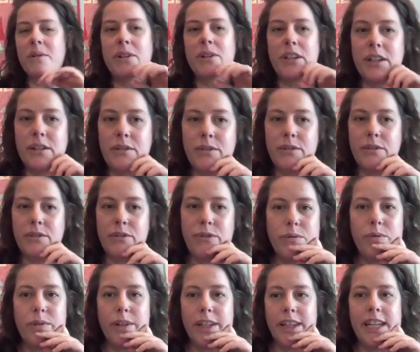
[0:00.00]
good
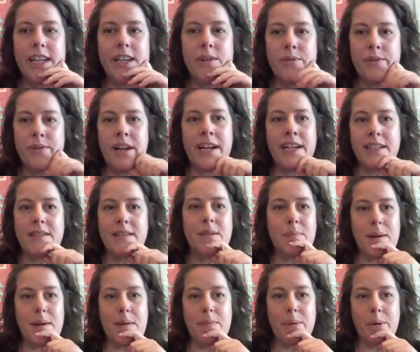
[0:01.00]
food really unites
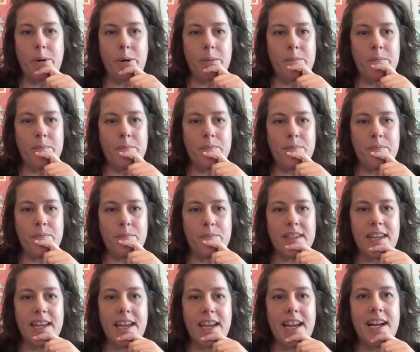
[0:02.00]
people.
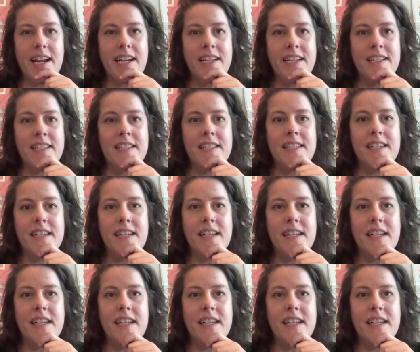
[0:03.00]
And